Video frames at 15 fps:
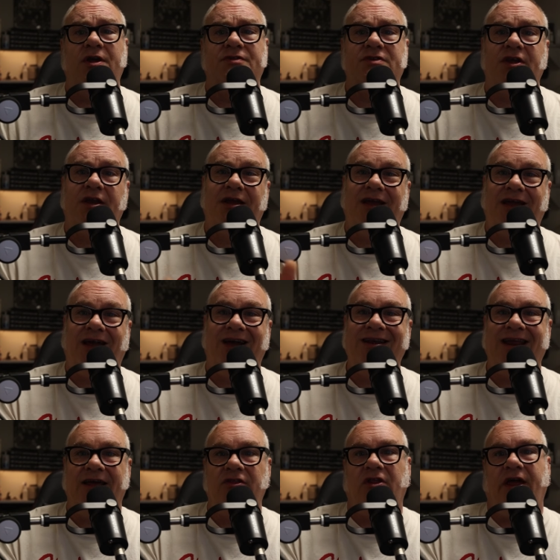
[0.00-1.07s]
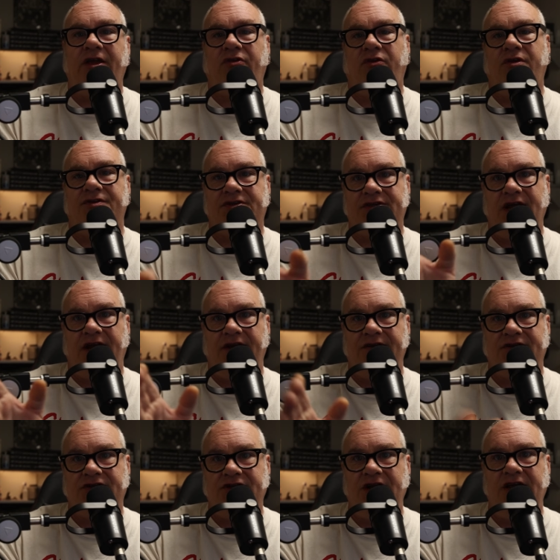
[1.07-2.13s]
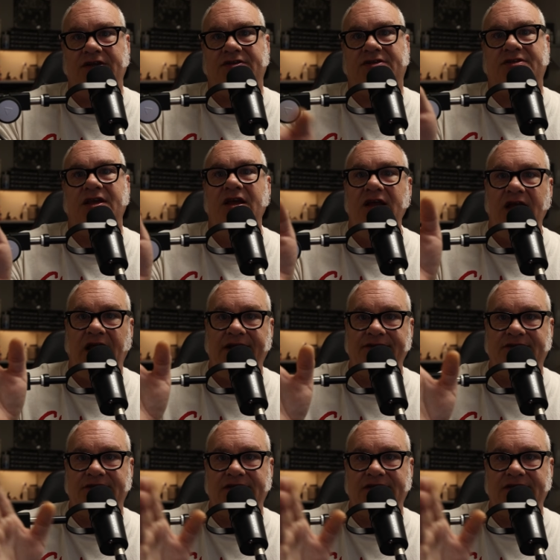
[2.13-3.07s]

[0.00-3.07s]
it's going to cut down the likelihood of staining sheets and